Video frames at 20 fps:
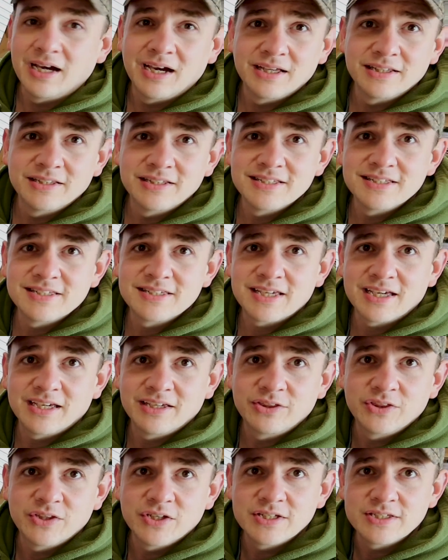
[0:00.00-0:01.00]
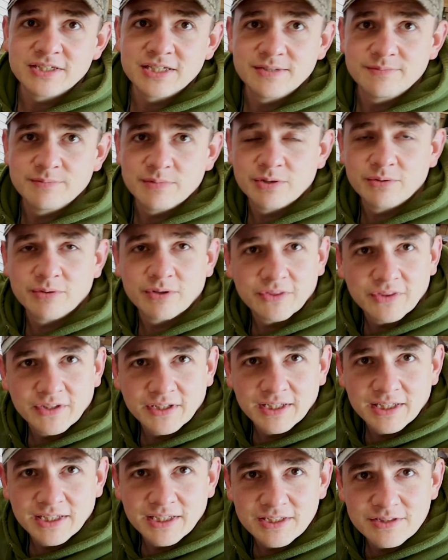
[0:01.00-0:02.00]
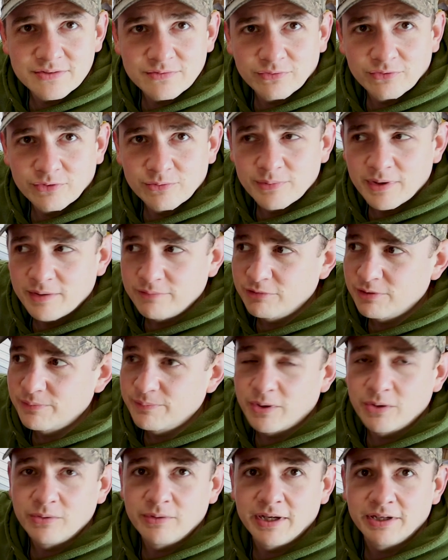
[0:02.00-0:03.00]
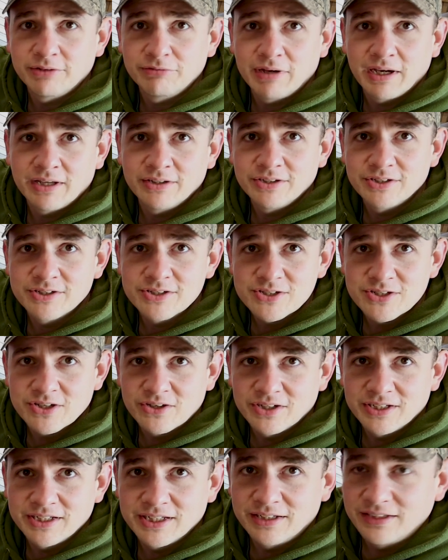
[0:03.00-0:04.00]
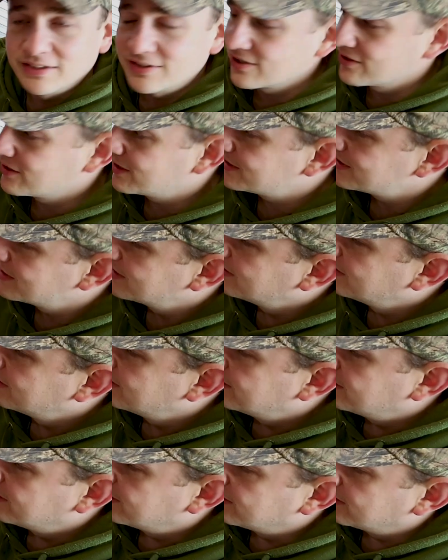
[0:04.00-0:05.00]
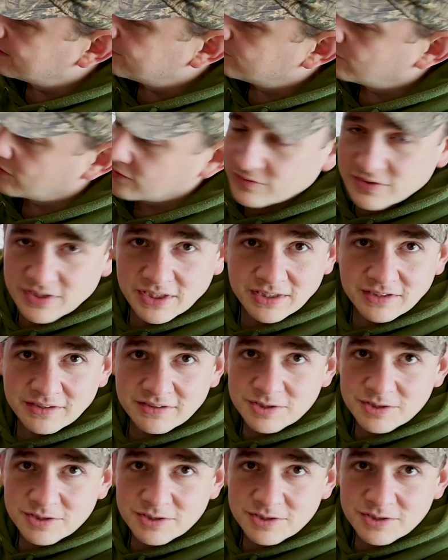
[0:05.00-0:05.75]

and there's a 13mm, I think it is, from memory, bolt head round the other side, inside. Obviously,